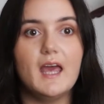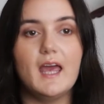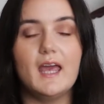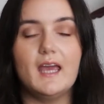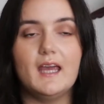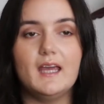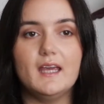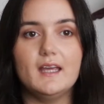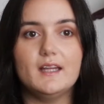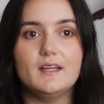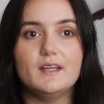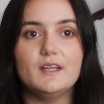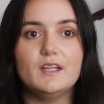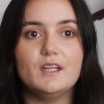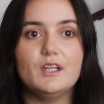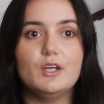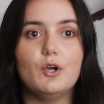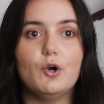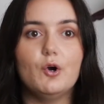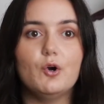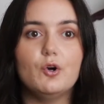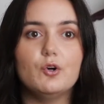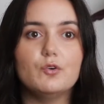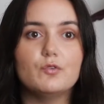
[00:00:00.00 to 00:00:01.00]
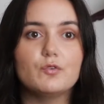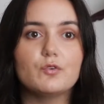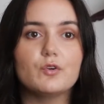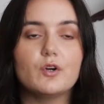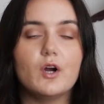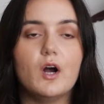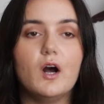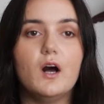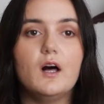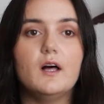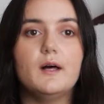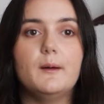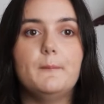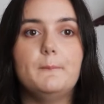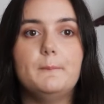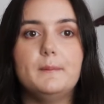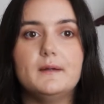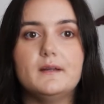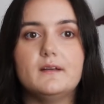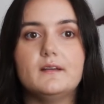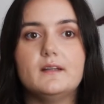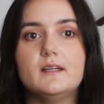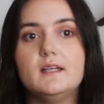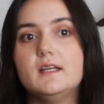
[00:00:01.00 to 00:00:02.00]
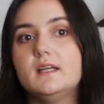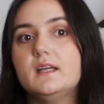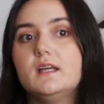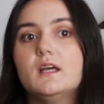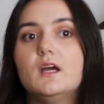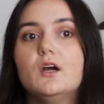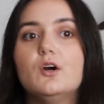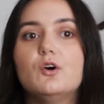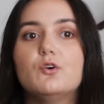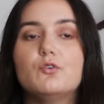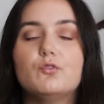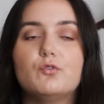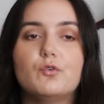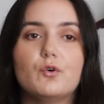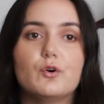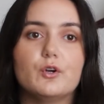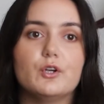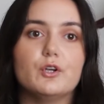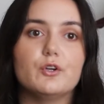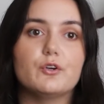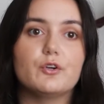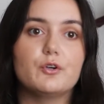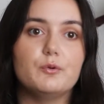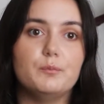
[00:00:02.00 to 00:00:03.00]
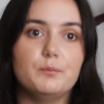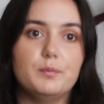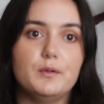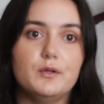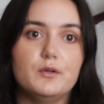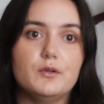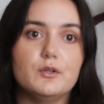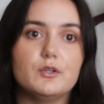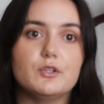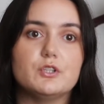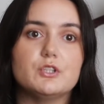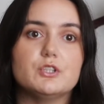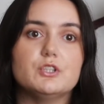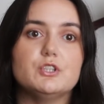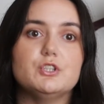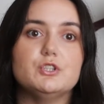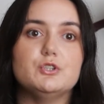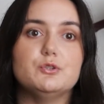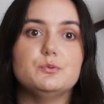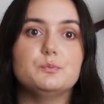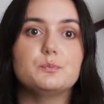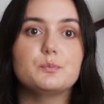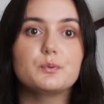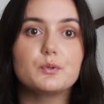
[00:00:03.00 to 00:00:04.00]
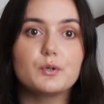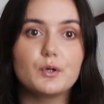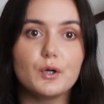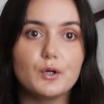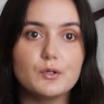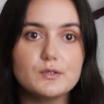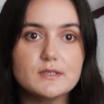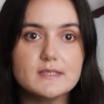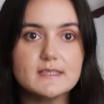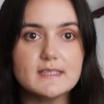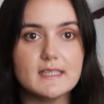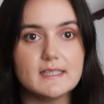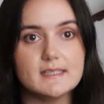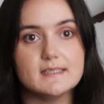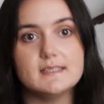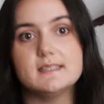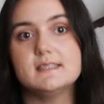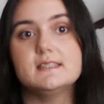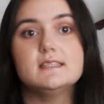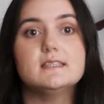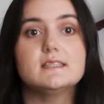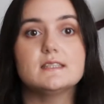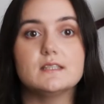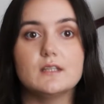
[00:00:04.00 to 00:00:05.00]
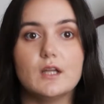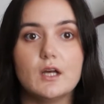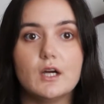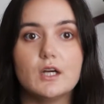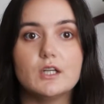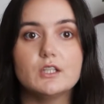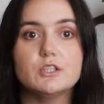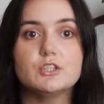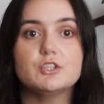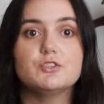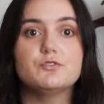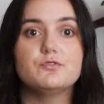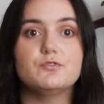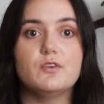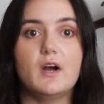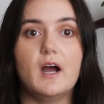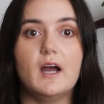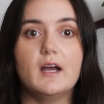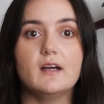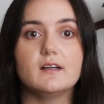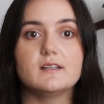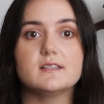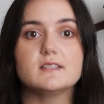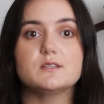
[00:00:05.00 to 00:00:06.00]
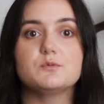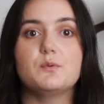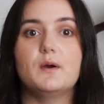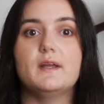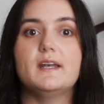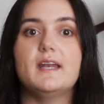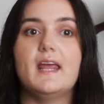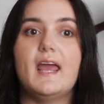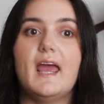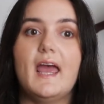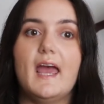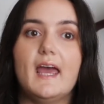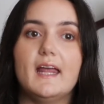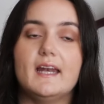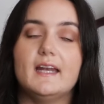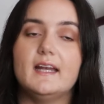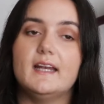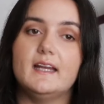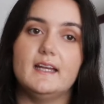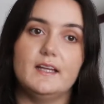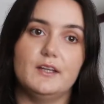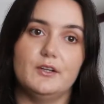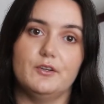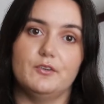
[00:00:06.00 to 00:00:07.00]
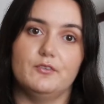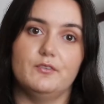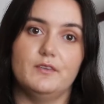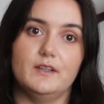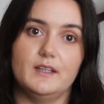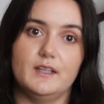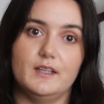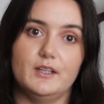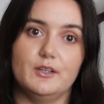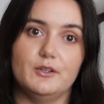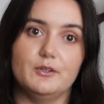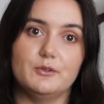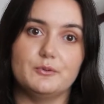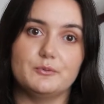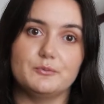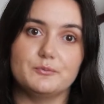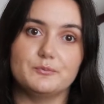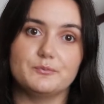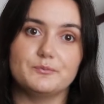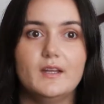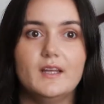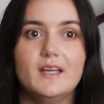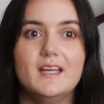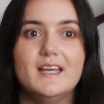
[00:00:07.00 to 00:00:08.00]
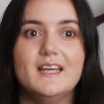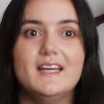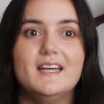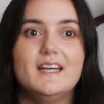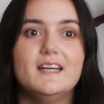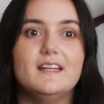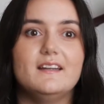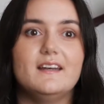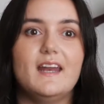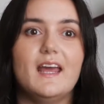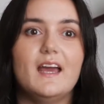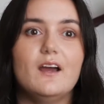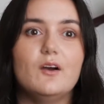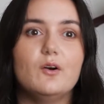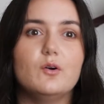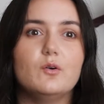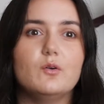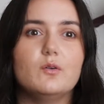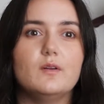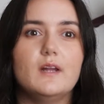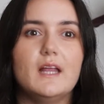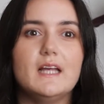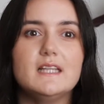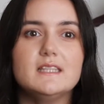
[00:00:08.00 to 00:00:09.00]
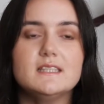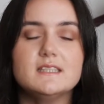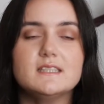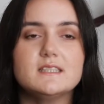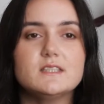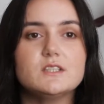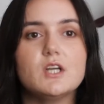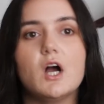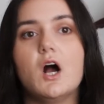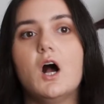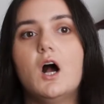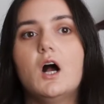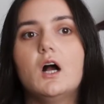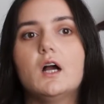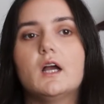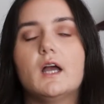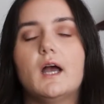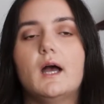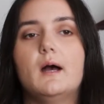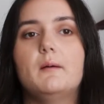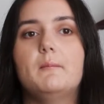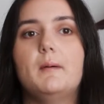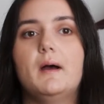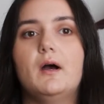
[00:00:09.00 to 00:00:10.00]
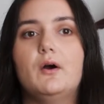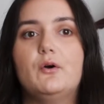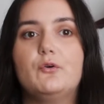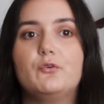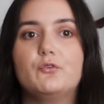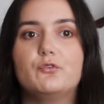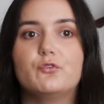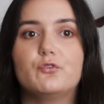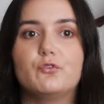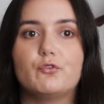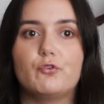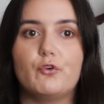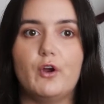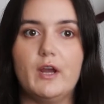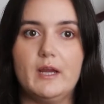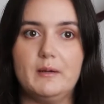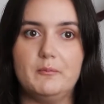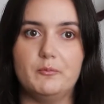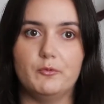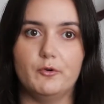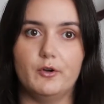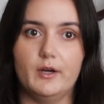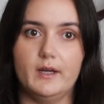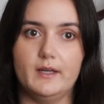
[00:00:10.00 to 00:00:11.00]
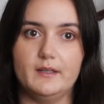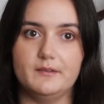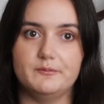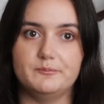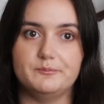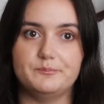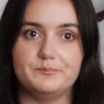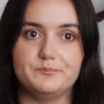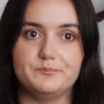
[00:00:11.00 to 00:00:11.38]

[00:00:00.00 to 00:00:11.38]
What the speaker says: and the overall ability for your computer to process these large files when editing your video. Now, let's talk about frame rate.